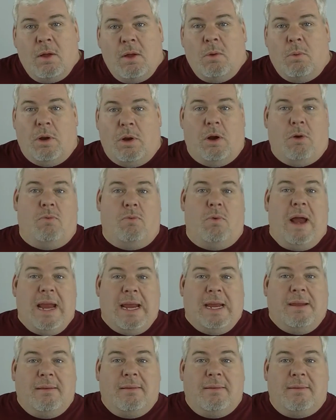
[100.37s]
When it
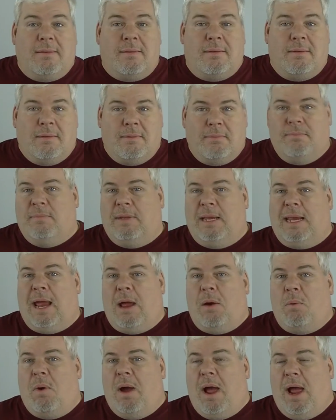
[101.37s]
rains, they
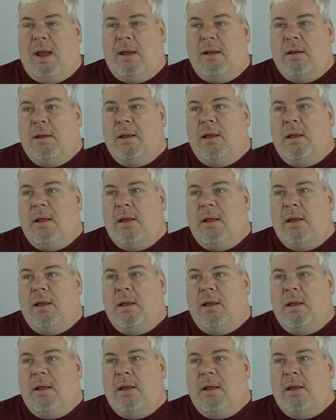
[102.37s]
get wet,